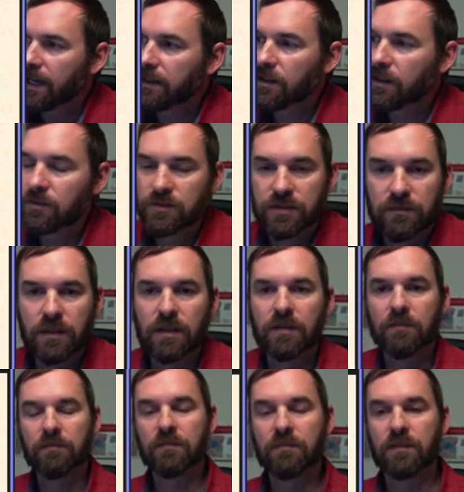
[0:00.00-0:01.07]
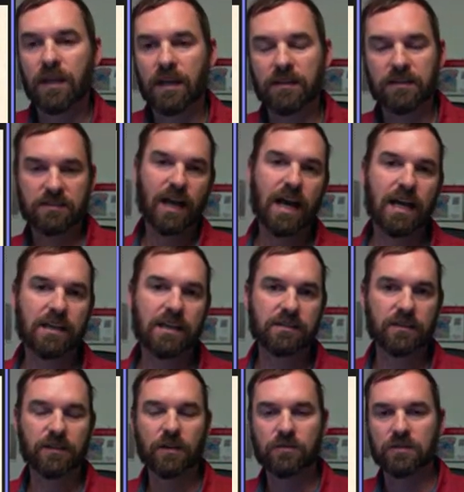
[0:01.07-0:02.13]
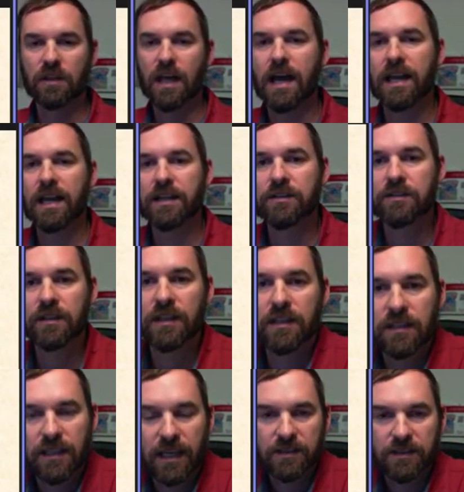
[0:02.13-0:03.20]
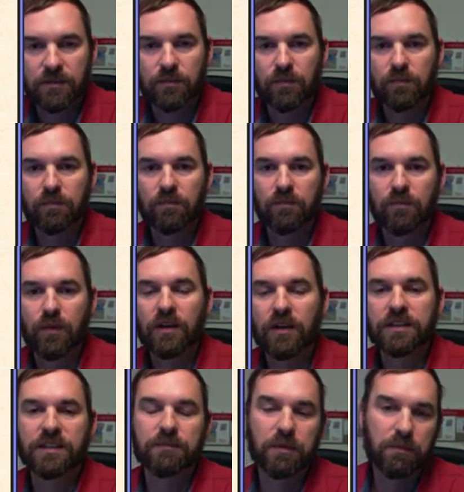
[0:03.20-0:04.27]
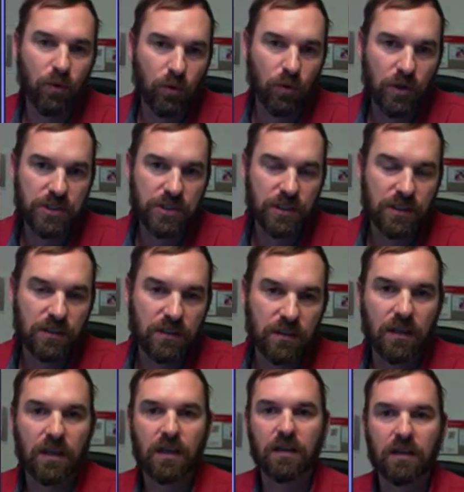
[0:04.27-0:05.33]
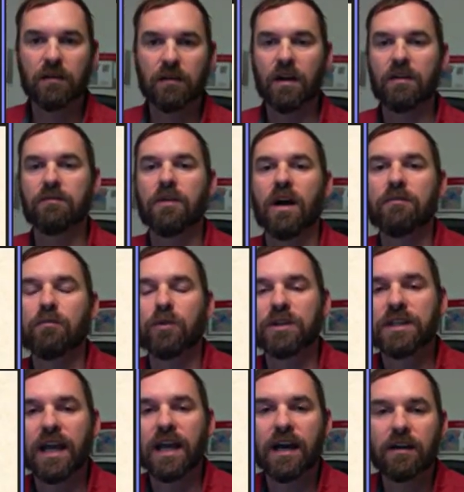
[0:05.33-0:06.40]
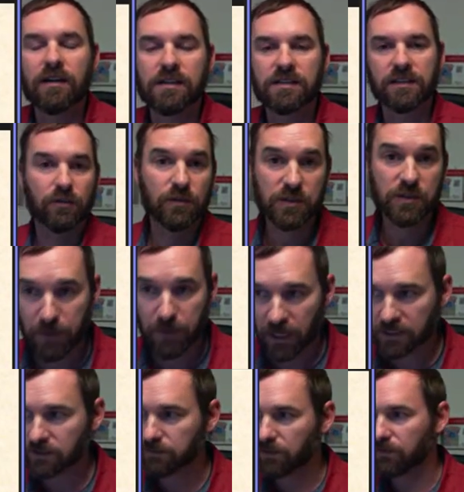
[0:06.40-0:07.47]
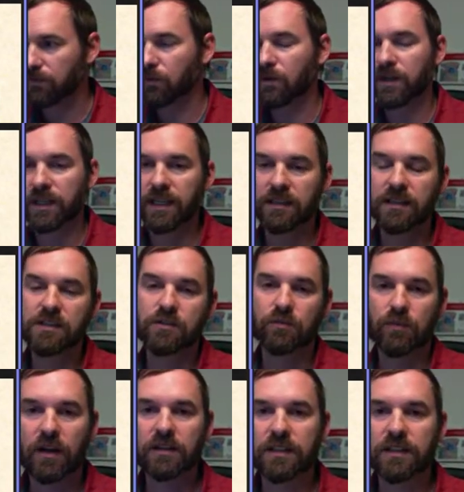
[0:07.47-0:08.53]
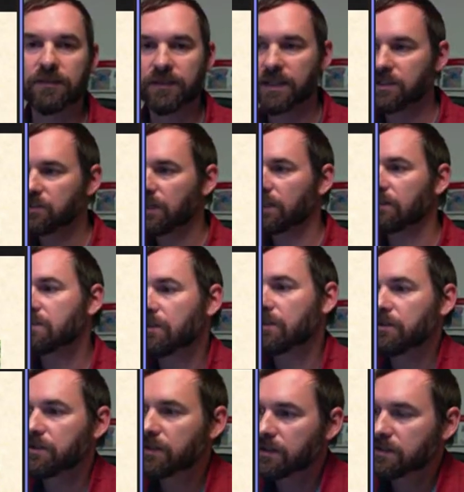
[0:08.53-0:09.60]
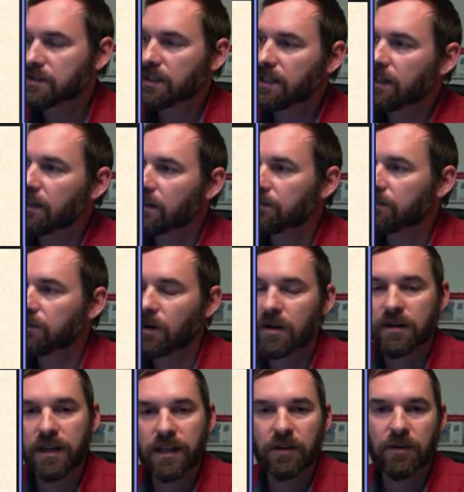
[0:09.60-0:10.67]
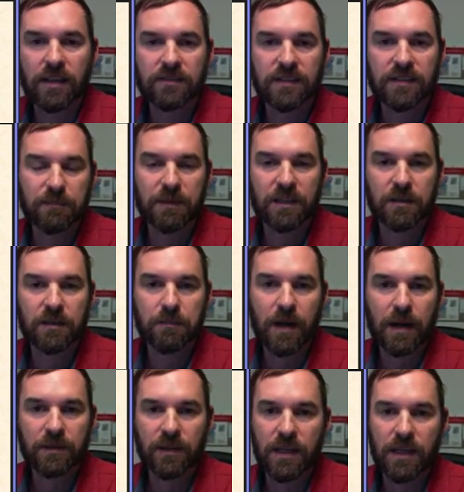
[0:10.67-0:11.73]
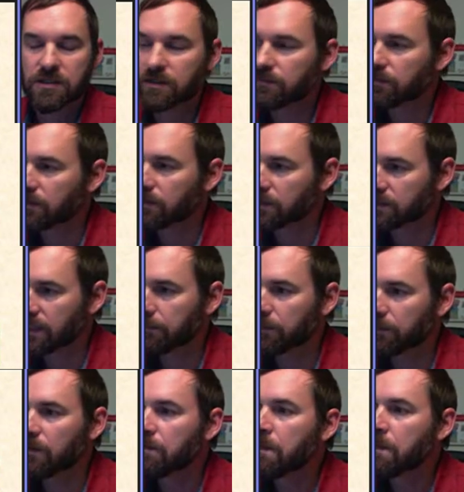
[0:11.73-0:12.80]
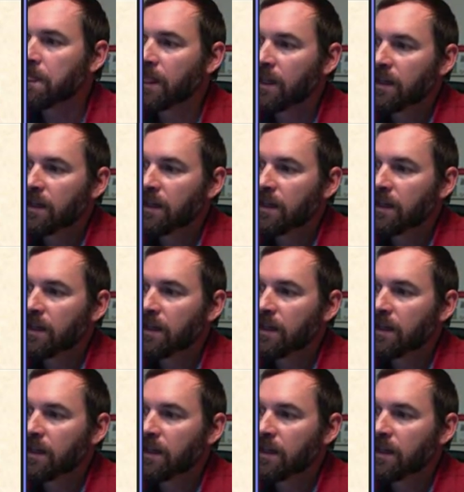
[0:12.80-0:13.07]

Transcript: And in those, the kind of the size of those lines indicate the relative proportion uh, of, of mortalities that they're responsible for. And again, these are relative to each other. So you can see here for our neonate segment of the population, for example,